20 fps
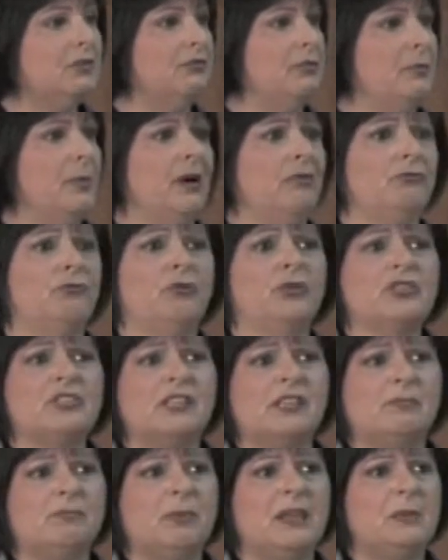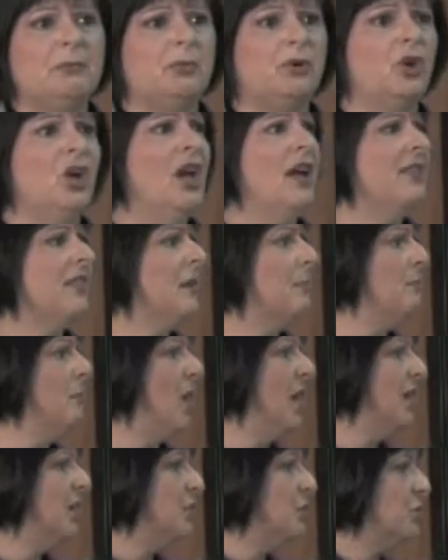of about 14 people that
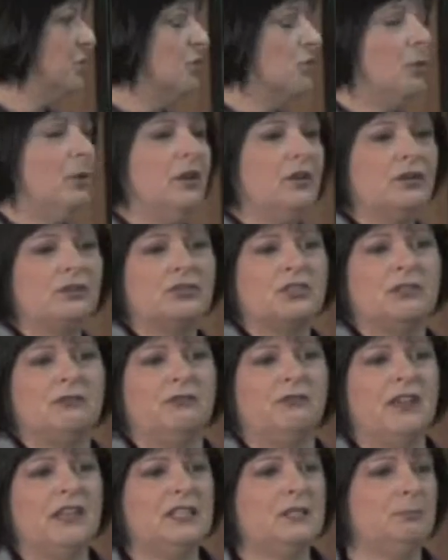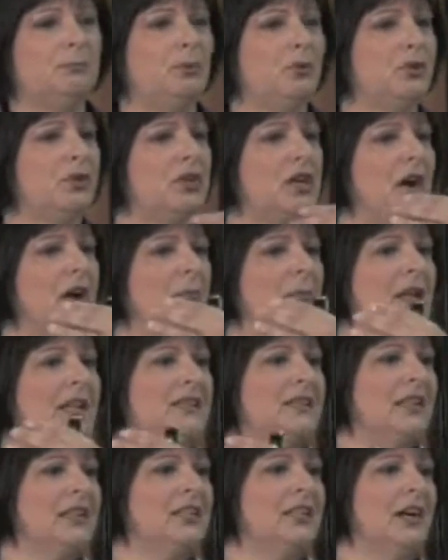monitor Twitters and Facebook
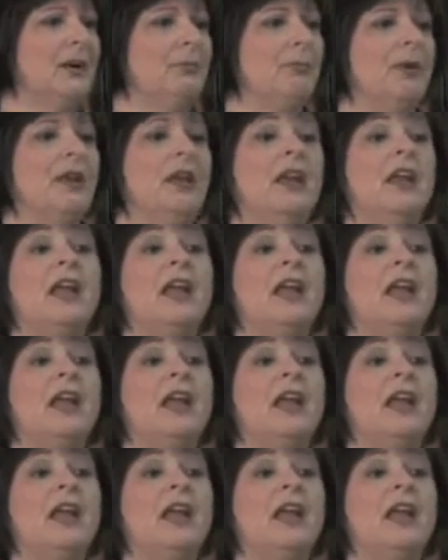comments and Yelp,